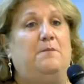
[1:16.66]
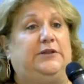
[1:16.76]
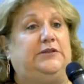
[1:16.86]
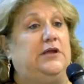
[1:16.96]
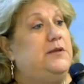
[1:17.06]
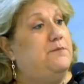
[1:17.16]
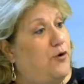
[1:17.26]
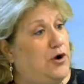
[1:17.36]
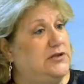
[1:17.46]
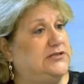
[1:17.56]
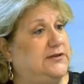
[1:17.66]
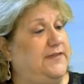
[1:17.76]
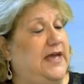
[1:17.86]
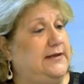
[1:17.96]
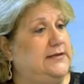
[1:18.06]
But the importance of
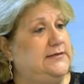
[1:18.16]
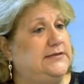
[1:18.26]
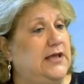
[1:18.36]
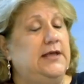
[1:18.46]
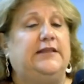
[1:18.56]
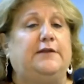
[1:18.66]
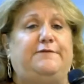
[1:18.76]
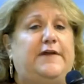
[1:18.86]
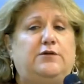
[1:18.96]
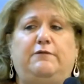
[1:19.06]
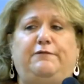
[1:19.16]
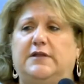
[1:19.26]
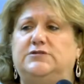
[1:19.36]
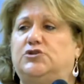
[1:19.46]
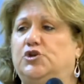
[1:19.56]
that is that federal
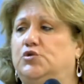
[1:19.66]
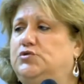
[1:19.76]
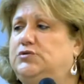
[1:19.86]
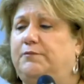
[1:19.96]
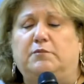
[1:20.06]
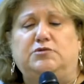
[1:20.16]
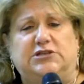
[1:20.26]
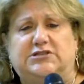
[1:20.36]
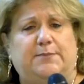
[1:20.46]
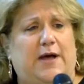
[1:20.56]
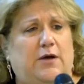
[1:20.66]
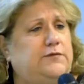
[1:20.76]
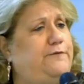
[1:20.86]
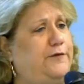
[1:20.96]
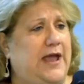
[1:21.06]
funds are used just
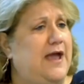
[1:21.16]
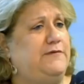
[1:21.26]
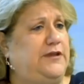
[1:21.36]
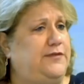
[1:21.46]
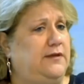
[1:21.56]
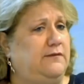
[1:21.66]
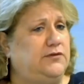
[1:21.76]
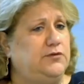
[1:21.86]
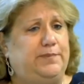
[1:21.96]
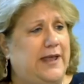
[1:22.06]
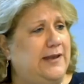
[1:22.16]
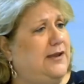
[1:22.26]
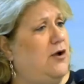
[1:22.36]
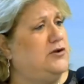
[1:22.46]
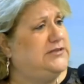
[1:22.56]
about for everything, to
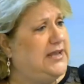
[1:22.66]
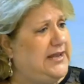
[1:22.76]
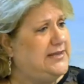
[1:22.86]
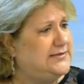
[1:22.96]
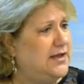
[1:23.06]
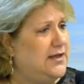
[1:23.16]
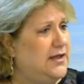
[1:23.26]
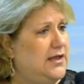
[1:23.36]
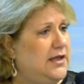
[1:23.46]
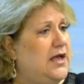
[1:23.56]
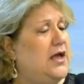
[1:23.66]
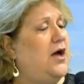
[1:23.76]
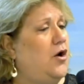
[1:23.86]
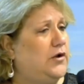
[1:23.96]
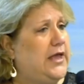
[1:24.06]
planning our cities,
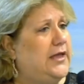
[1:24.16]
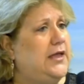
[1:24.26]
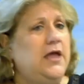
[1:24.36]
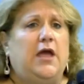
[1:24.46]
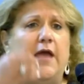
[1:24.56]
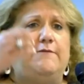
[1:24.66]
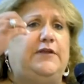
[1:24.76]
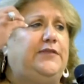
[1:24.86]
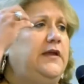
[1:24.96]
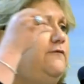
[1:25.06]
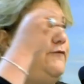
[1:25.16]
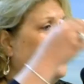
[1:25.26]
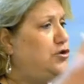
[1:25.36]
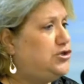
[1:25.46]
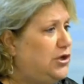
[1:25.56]
okay? Everything for
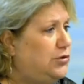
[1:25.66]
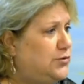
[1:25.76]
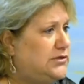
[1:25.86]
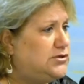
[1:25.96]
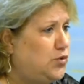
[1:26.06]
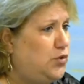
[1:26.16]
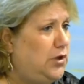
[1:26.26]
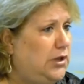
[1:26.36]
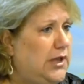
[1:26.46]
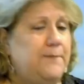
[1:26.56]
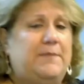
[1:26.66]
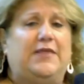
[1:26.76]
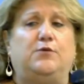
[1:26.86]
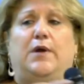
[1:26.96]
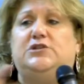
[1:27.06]
your children's school. And
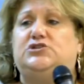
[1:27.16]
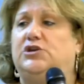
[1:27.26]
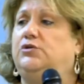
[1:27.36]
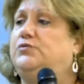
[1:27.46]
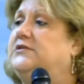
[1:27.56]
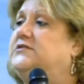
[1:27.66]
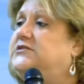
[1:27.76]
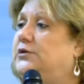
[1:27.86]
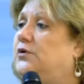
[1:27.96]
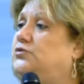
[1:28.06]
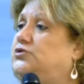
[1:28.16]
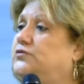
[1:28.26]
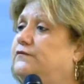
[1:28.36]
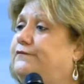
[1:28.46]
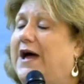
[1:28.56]
by the way, children 0
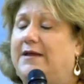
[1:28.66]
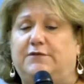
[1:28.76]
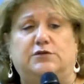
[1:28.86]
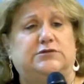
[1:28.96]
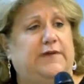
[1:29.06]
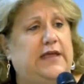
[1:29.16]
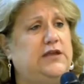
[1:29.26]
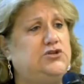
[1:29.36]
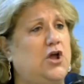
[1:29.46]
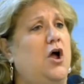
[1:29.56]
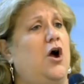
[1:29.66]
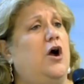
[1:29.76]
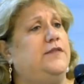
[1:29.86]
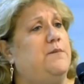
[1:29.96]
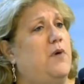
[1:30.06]
to 5 years of age
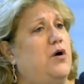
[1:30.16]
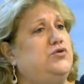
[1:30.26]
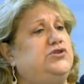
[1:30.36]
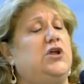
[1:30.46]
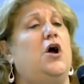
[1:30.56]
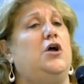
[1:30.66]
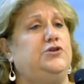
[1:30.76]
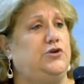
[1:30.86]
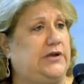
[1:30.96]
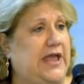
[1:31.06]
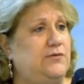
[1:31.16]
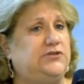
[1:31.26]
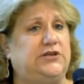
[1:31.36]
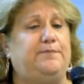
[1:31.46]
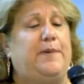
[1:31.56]
are the most
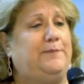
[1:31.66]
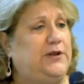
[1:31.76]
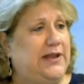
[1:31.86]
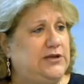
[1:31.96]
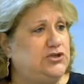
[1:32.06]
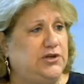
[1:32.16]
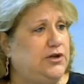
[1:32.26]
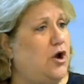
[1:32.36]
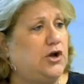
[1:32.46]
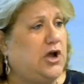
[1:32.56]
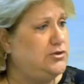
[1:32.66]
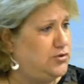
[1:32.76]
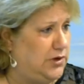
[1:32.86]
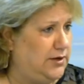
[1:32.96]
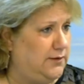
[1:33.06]
undercounted population in our
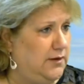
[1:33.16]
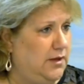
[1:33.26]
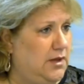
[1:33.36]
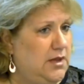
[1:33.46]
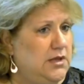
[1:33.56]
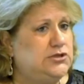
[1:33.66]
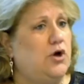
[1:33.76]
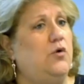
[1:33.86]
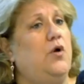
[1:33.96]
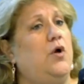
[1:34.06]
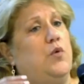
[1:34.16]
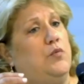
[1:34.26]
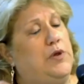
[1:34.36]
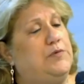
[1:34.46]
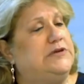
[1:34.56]
country. So
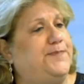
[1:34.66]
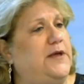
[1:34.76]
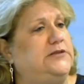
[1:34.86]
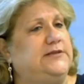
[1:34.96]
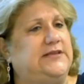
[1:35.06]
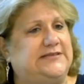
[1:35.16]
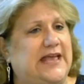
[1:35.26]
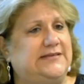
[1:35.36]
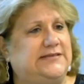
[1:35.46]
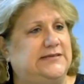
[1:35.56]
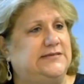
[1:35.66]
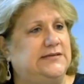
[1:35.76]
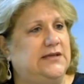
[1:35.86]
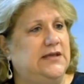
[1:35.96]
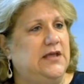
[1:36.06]
when we respond to the
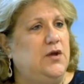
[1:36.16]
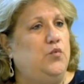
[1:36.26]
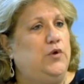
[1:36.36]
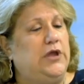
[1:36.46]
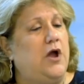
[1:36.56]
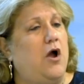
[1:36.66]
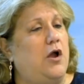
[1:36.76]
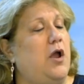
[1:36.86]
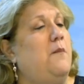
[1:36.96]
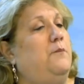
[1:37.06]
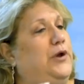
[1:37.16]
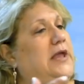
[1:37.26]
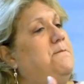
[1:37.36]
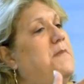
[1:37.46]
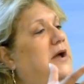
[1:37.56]
census, we are
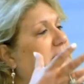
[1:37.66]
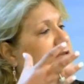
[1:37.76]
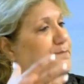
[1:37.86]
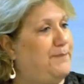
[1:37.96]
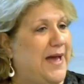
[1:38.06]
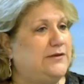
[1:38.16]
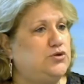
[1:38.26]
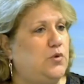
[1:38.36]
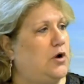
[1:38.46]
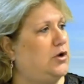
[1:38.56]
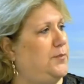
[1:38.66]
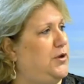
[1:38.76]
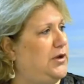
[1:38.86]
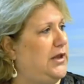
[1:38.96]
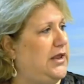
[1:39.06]
bringing monies back to our
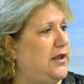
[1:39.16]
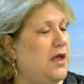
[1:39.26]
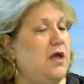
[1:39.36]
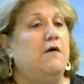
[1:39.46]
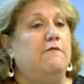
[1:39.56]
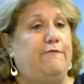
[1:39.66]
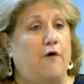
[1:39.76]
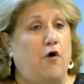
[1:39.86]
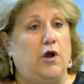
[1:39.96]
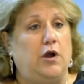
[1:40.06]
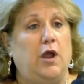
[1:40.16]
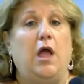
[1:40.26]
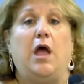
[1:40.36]
community for